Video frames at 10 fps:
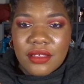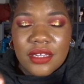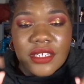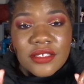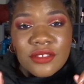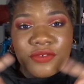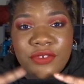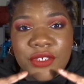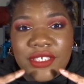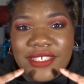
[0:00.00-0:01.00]
it's the
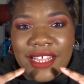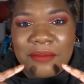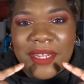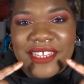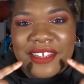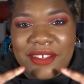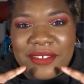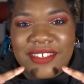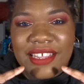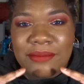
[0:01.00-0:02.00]
first time in a long
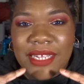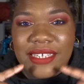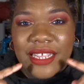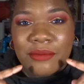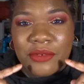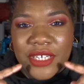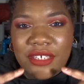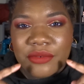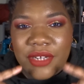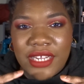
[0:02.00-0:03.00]
time that I'm
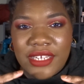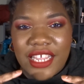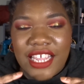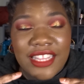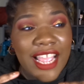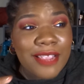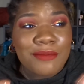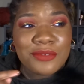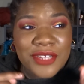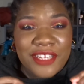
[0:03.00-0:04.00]
wearing red and
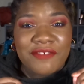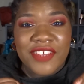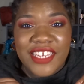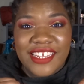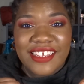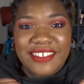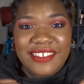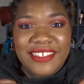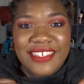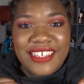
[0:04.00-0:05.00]
I'm really feeling it.
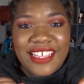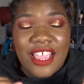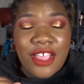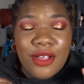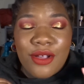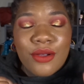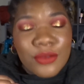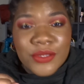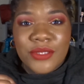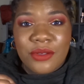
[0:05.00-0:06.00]

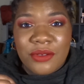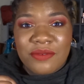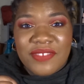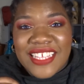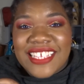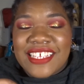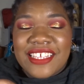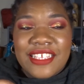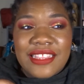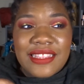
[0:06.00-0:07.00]
Also,
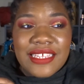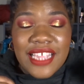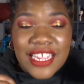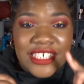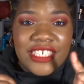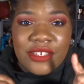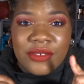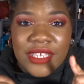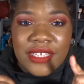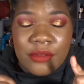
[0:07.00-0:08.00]
the eyeshadow
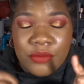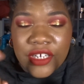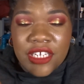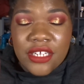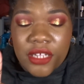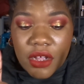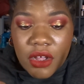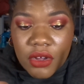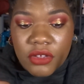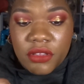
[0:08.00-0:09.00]
that I'm wearing
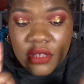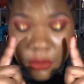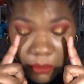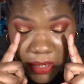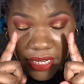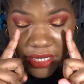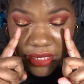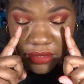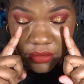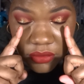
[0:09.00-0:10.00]
on
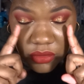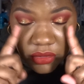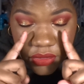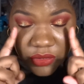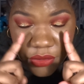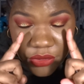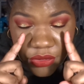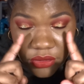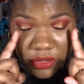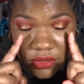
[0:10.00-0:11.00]

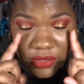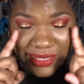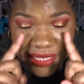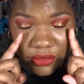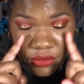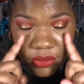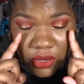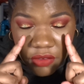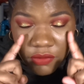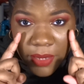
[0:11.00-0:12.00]
the center
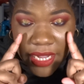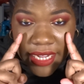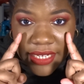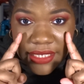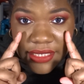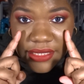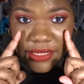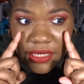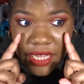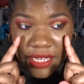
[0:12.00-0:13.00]
of my
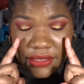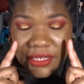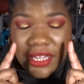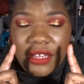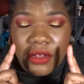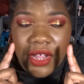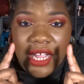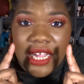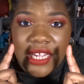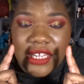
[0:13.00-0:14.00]
eyelids as a halo
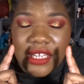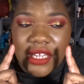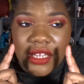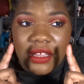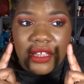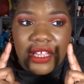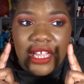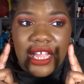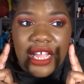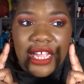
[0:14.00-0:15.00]
eye
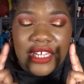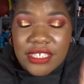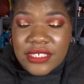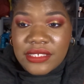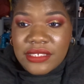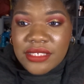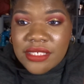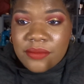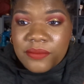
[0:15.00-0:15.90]
is